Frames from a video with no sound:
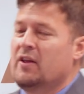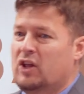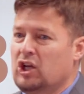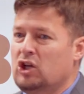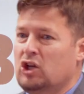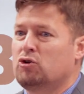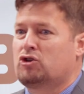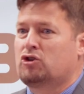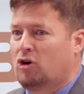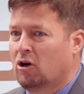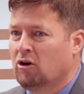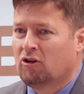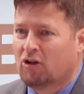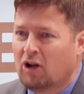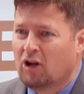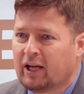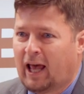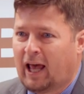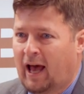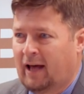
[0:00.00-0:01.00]
that you shouldn't
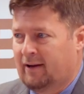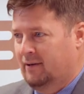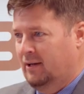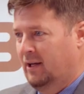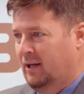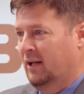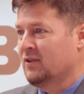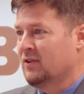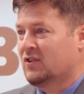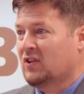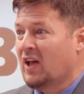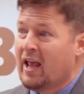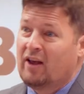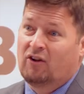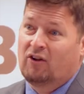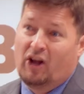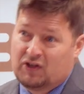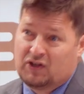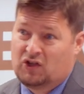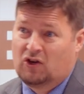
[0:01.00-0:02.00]
look at. It doesn't say
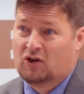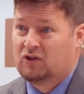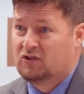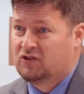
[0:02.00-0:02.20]
unless you're